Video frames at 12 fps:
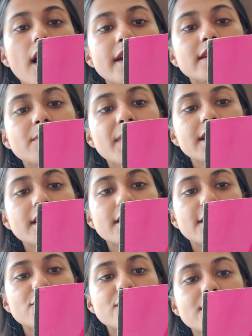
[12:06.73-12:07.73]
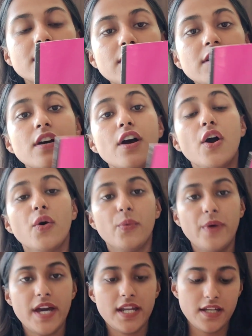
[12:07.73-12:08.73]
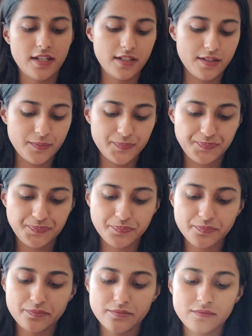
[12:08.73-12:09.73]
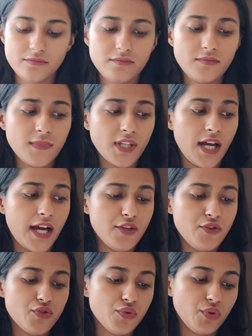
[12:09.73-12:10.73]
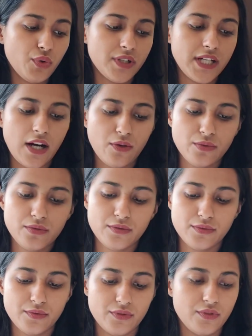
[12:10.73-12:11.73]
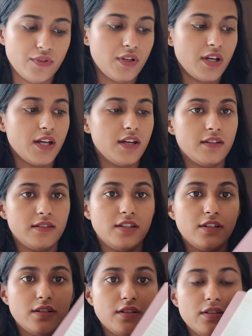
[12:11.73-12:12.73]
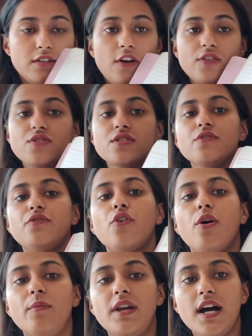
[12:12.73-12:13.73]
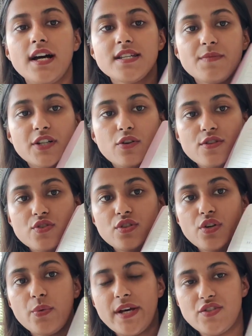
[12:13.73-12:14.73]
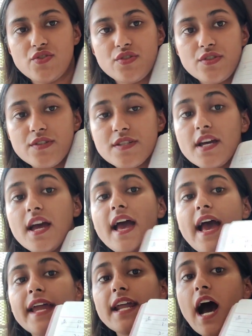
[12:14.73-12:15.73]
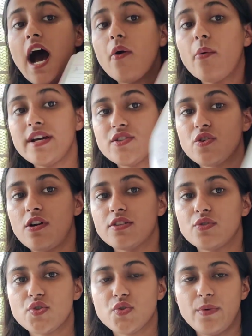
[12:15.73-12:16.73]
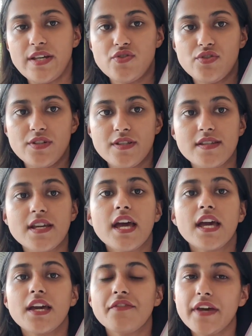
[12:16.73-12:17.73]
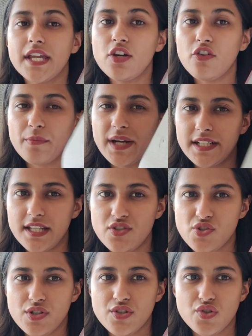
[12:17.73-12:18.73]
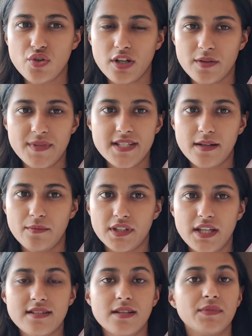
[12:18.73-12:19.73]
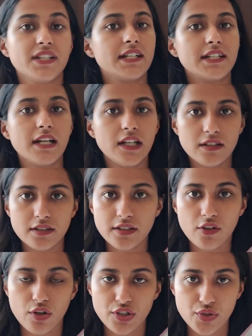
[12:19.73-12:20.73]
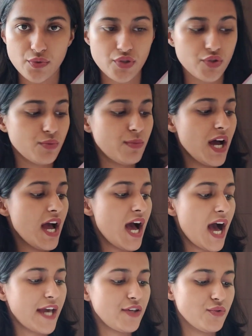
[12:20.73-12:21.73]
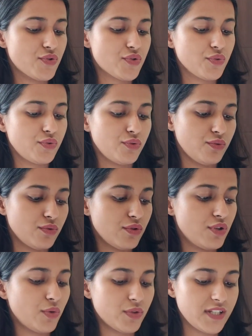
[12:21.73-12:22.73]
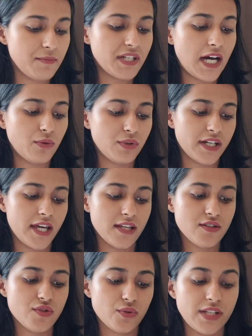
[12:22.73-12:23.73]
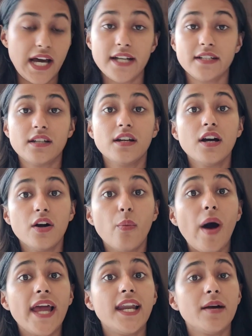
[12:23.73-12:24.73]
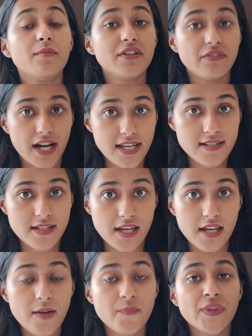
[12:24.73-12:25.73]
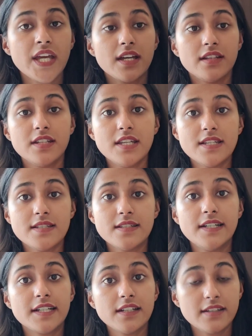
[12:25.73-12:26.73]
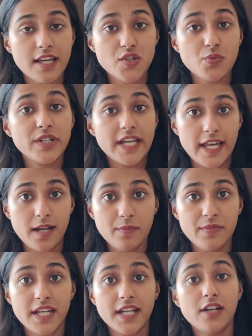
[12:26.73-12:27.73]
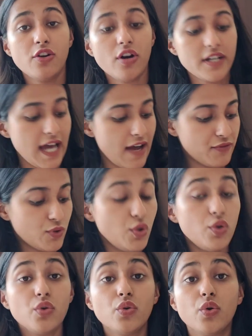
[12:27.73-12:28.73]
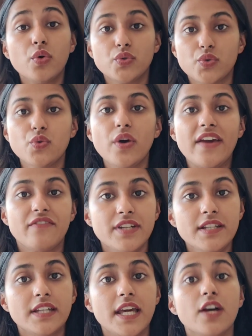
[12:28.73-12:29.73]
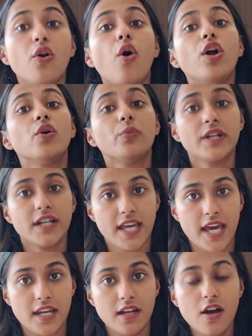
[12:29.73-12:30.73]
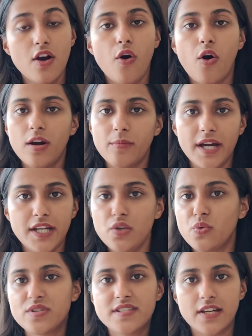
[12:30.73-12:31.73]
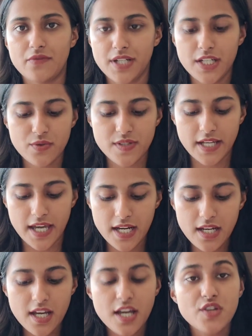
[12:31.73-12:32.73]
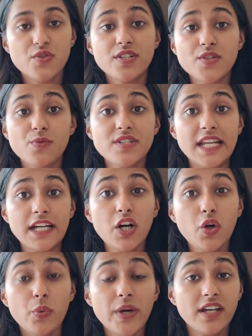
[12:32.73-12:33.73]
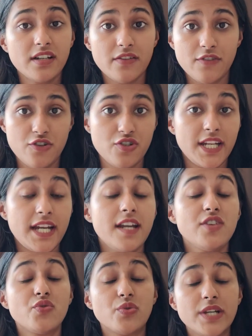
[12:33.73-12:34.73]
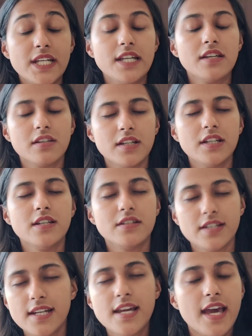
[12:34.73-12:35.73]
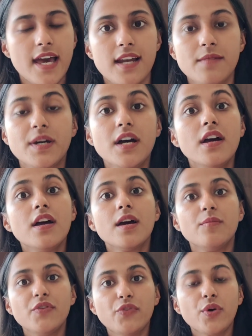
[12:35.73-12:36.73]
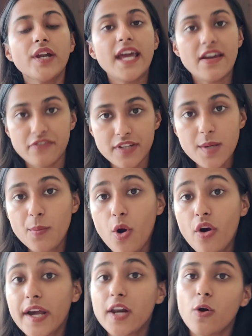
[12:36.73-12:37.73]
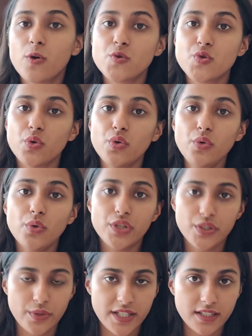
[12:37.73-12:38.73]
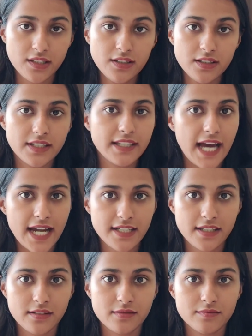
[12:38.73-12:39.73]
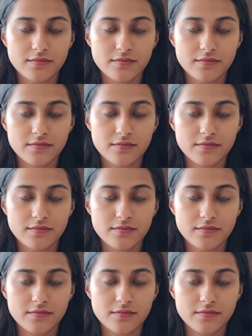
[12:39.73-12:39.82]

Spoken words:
arithmetic register wherein I used to note down the not just the formulas but also the questions and how I solved those questions. If any of my teachers taught me something that I learned on YouTube, I used to note them down again, so that while I'm revising, these little things would help me and I'll not have to go through everything all over again, all my notes and videos again. So this was like a quick revision, and it really helped before every mock and also during the CAT.